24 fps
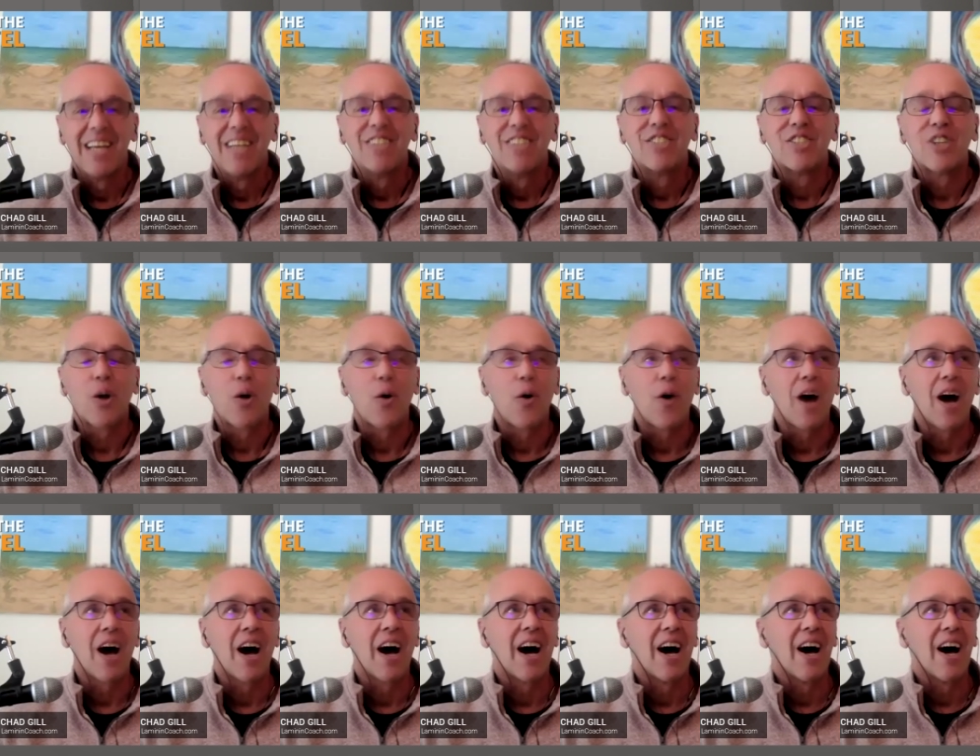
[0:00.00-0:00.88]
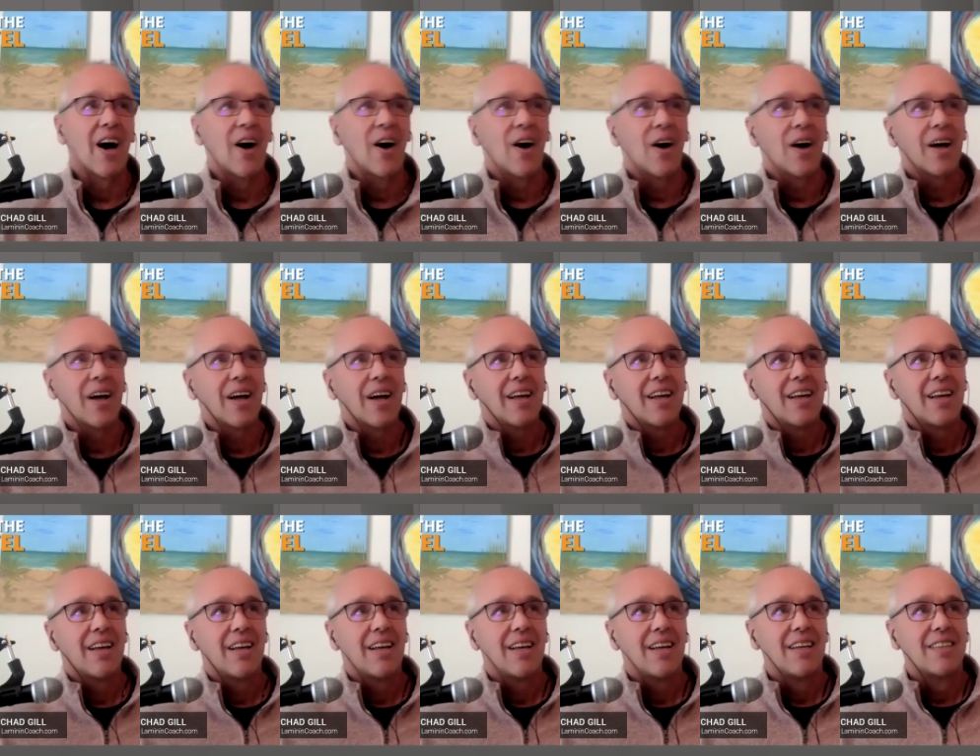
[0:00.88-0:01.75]
So, uh,
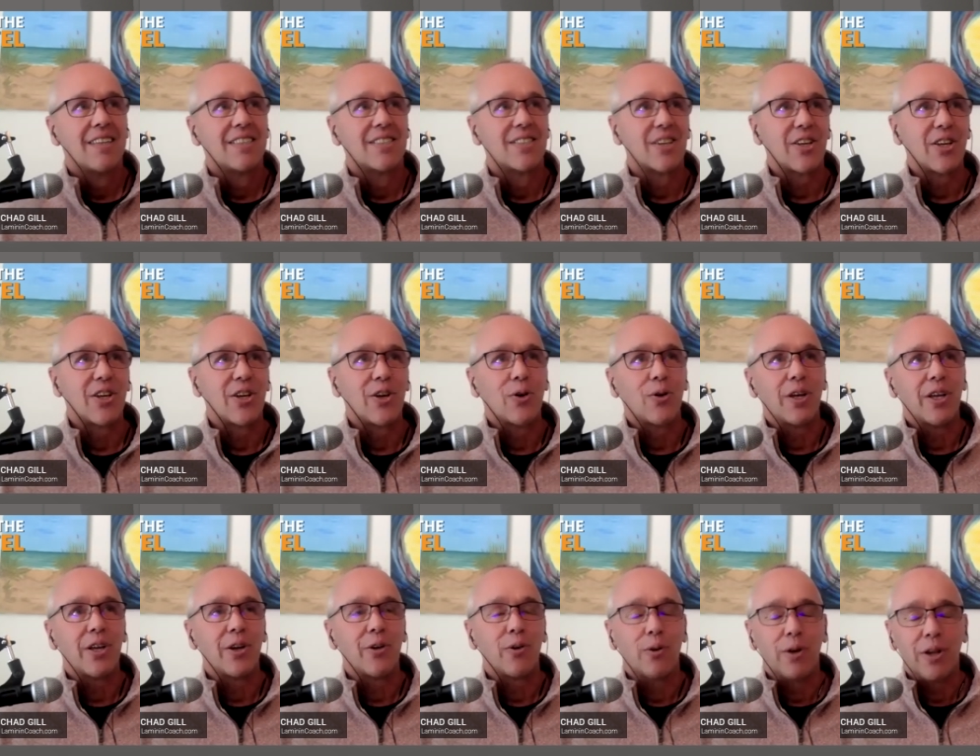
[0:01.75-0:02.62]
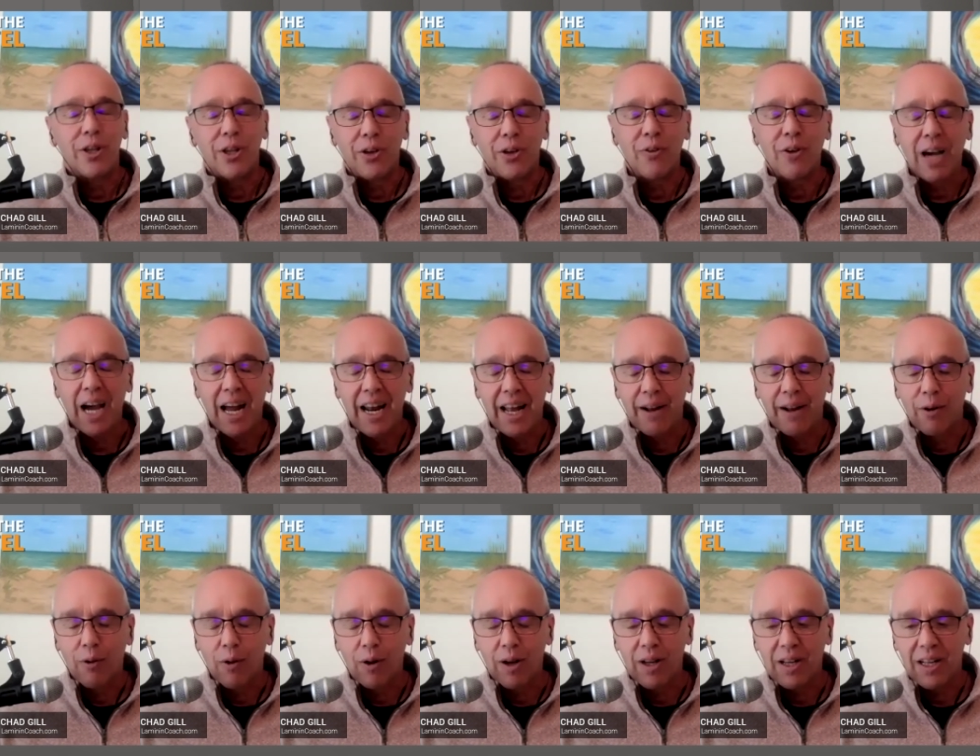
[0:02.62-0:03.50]
So you you you kind
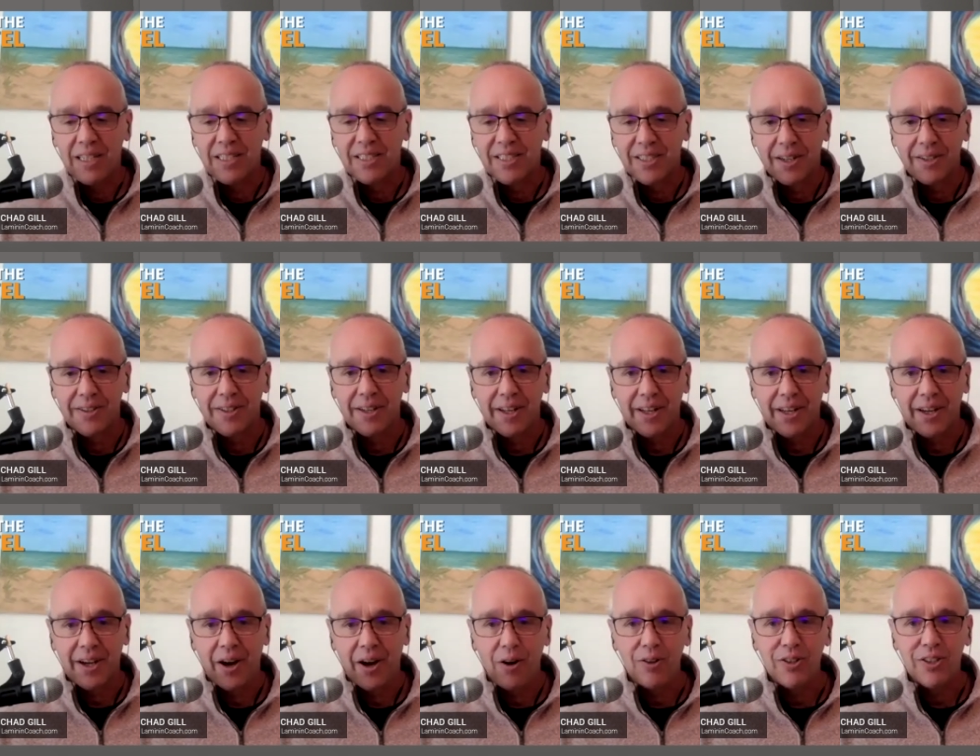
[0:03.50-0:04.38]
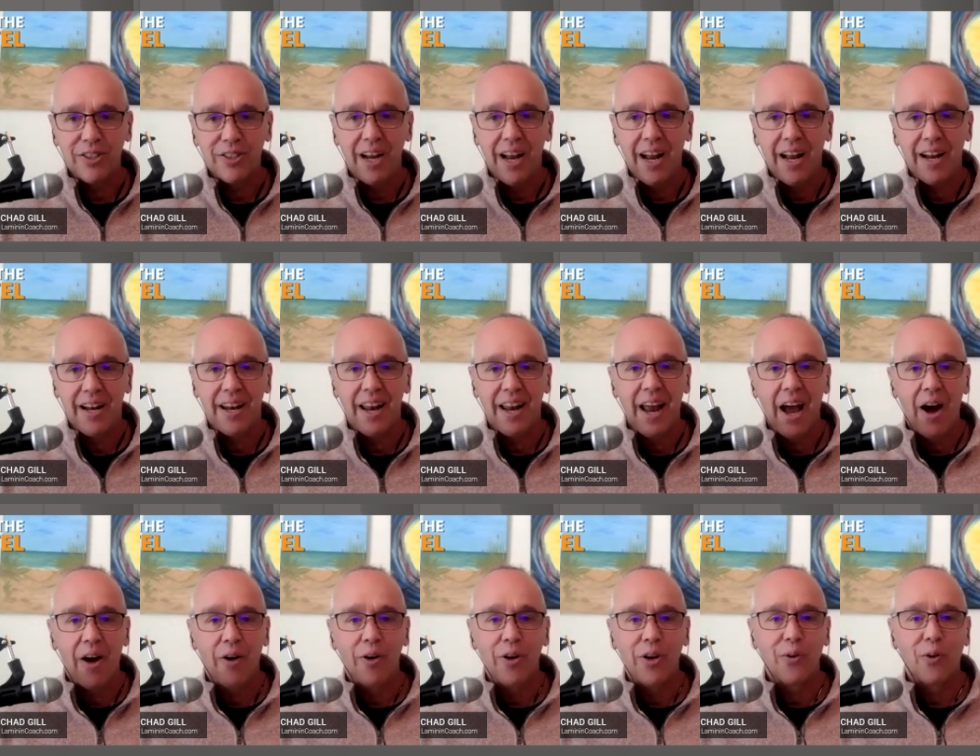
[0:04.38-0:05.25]
of consulted a coach, and
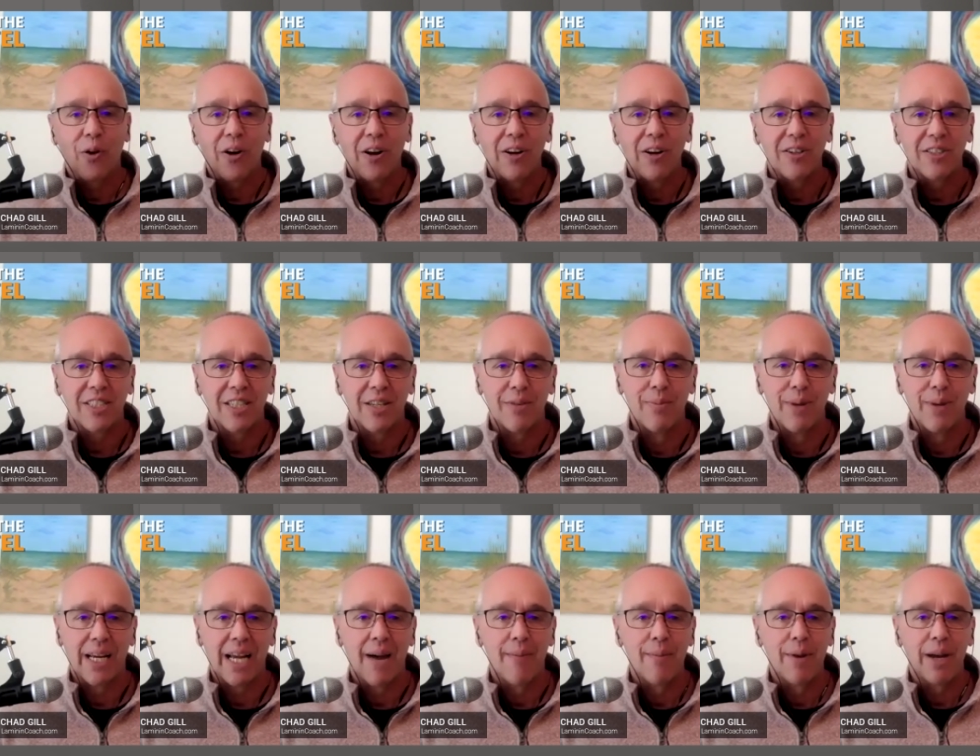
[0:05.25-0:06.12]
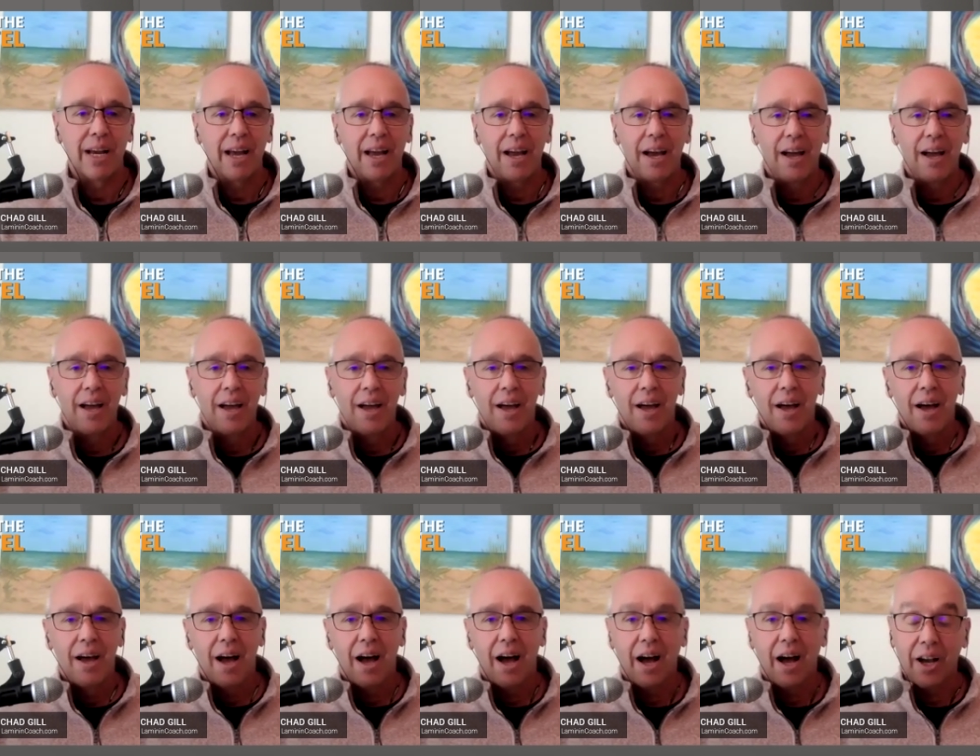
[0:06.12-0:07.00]
now you are interested in becoming
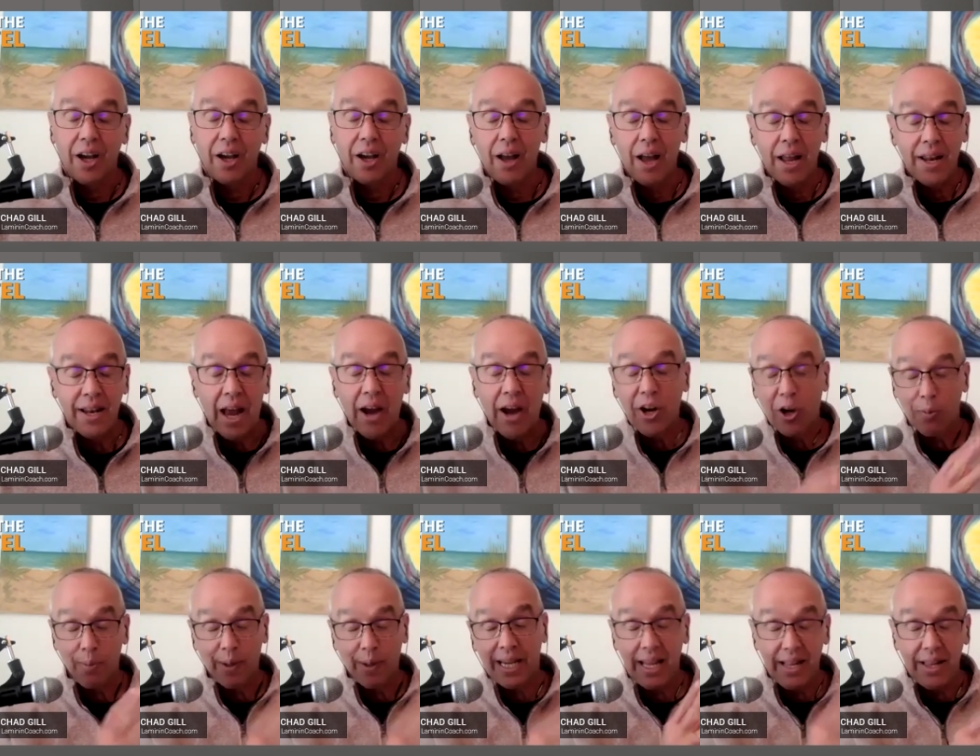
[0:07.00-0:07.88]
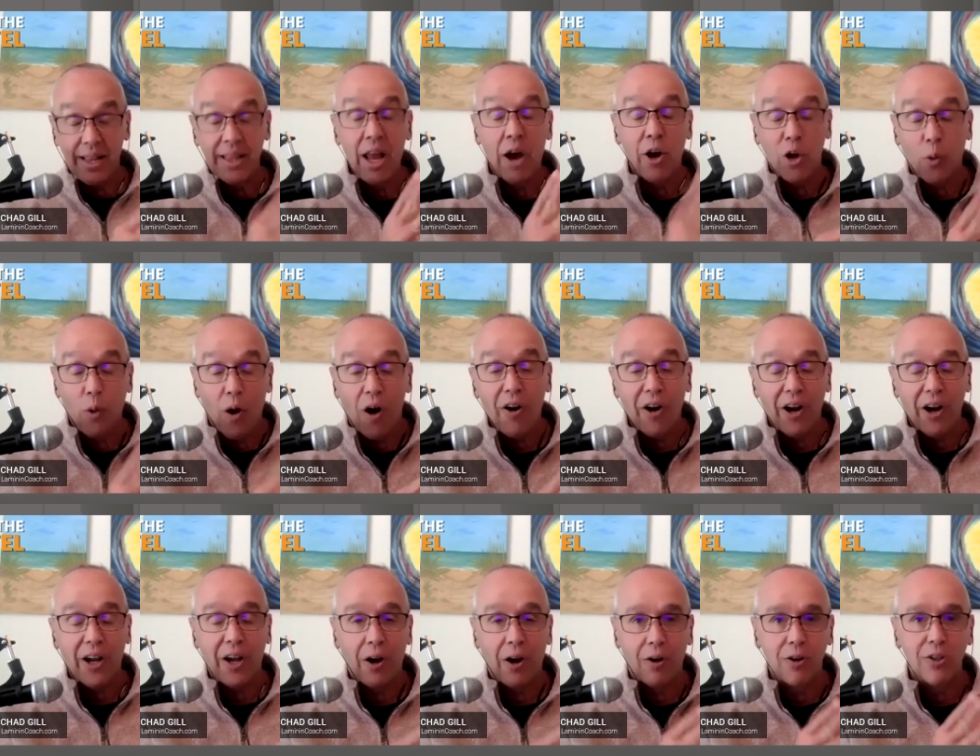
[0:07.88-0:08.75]
a and now you're now you are
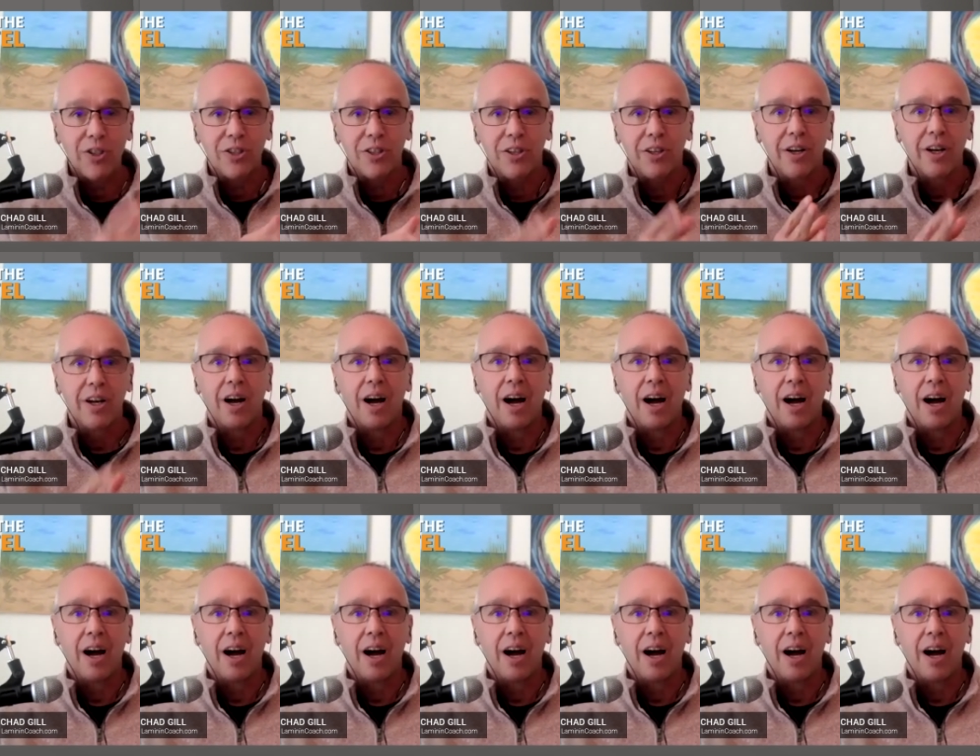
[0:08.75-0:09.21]
a coach.